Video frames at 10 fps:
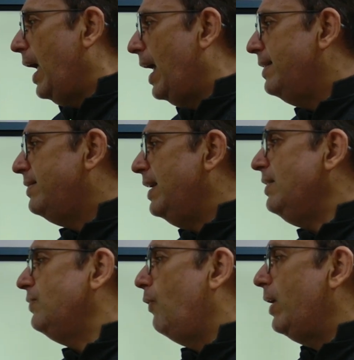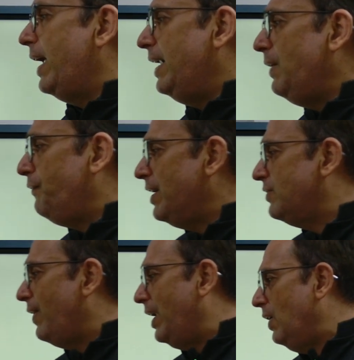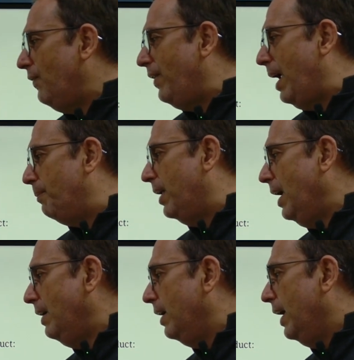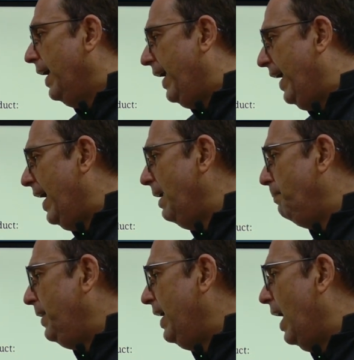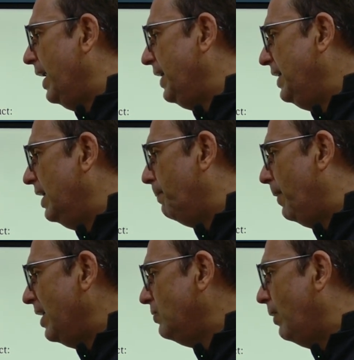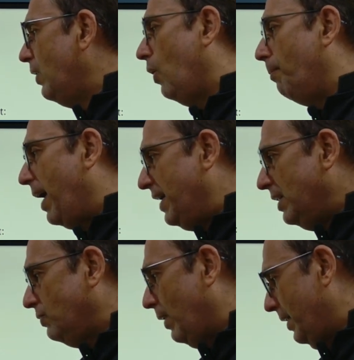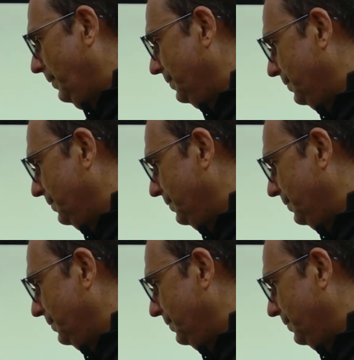And since for any fixed value of lambda, A and B are either plus 1 or minus 1,